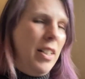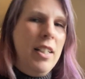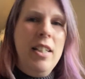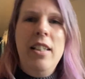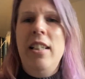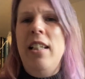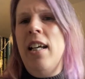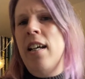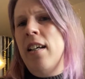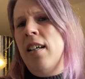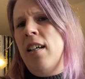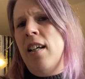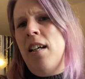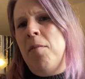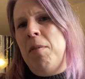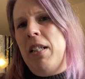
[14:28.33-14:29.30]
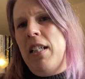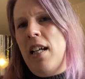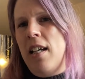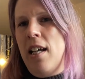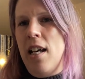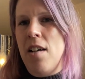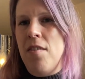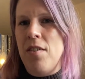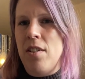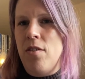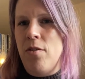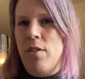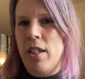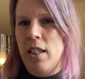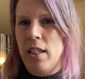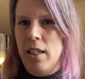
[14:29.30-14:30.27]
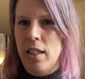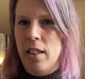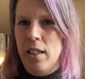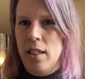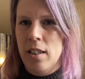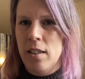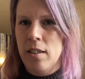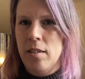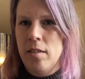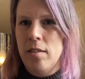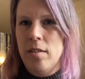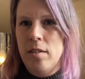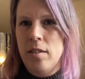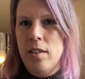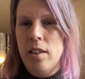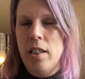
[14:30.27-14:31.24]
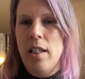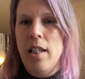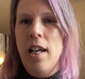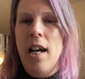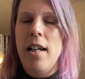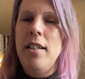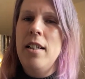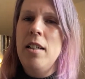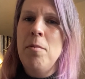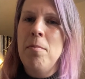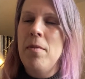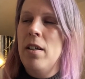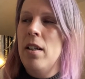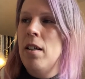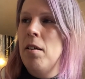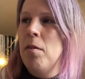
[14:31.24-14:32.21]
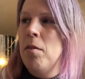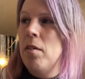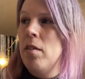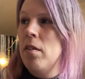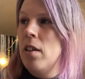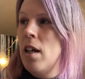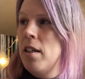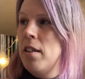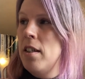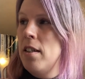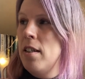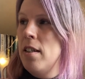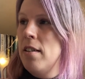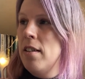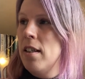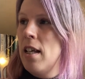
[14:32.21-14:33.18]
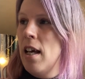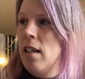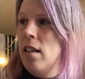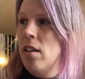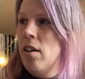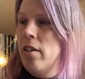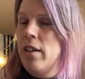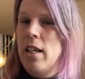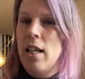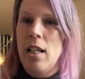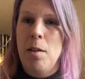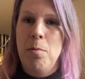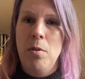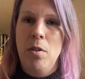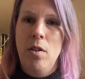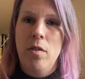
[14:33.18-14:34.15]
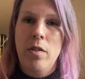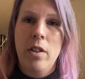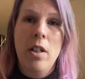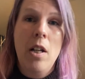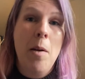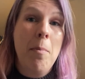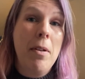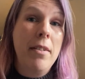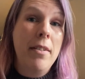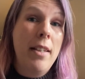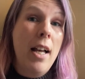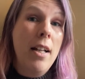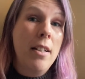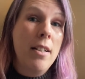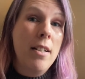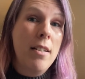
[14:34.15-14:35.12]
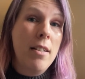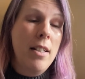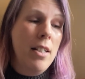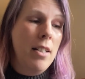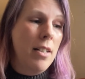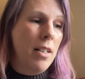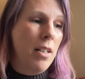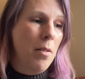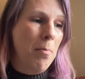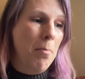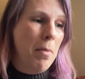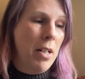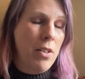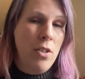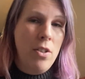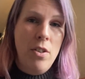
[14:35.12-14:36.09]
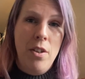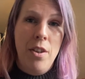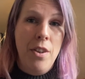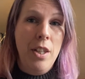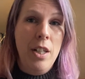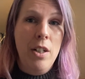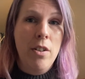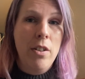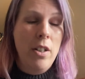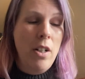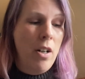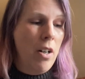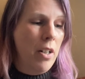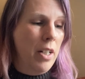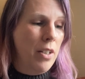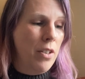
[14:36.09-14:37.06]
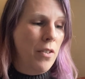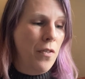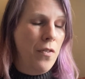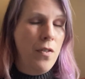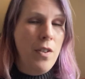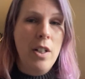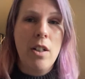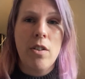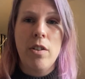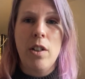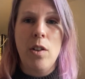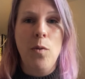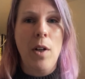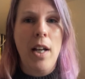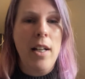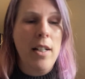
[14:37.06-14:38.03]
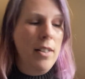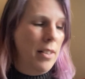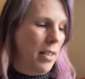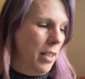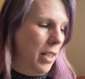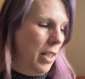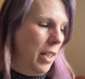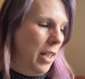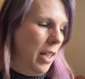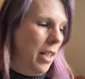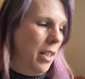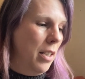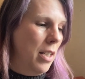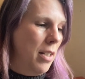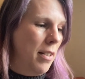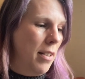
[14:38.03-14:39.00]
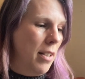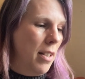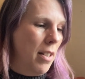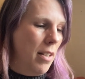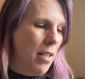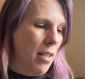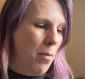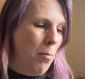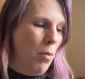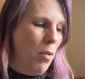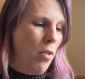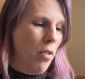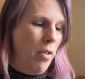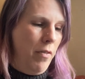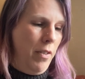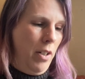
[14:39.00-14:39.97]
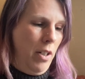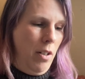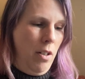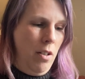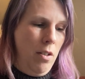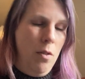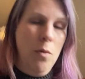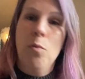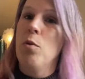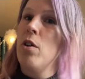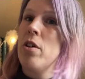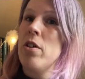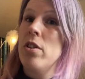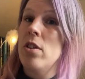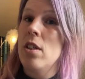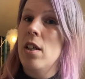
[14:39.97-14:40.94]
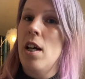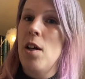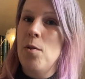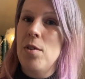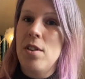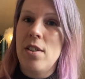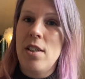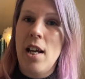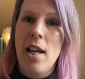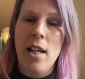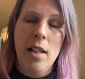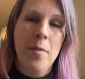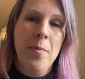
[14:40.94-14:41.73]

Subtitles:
haven't really. I did knit the Candelariella pullover, but that is knit in a much thinner yarn. It's a fingering weight, and this is more of a worsted, I would say.